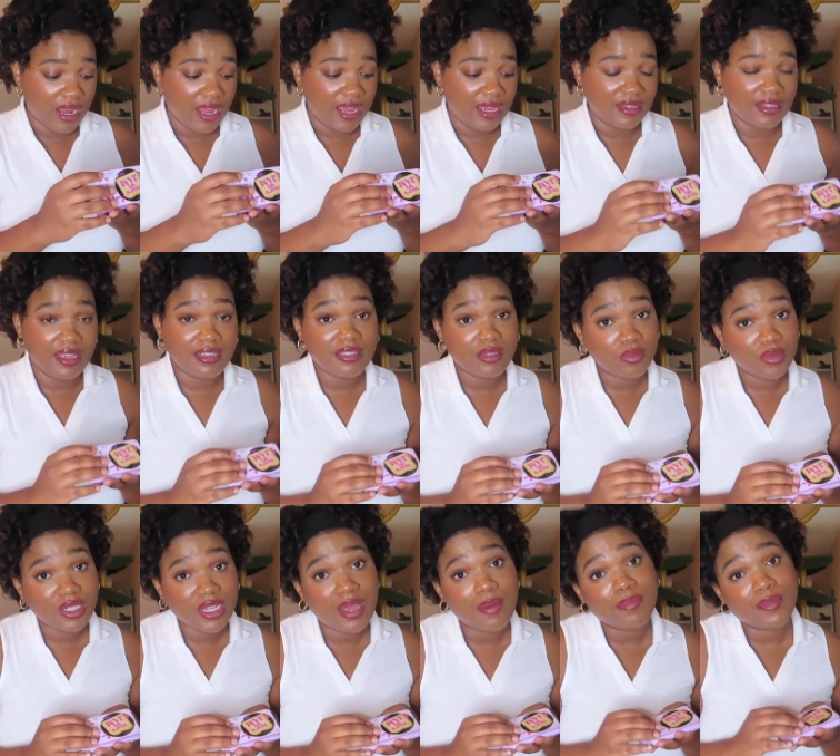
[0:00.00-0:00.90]
And that's
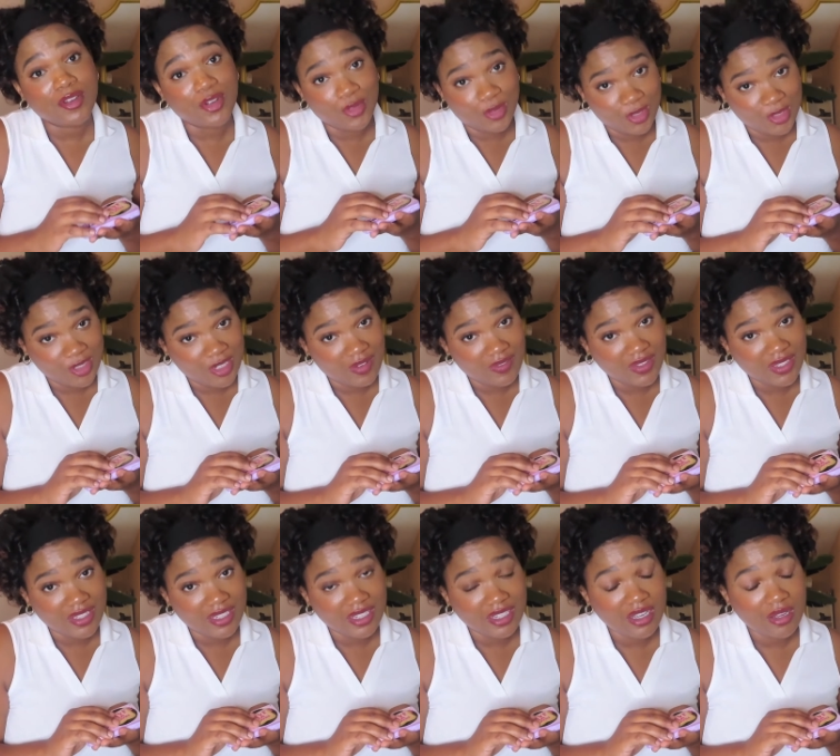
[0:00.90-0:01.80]
something I'm going to have to
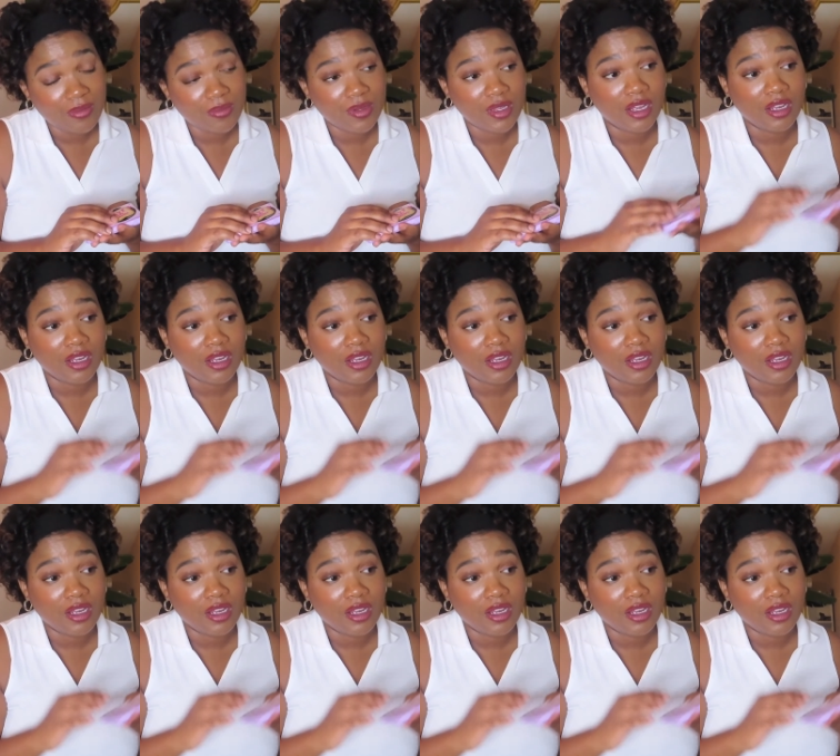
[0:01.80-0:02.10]
look up,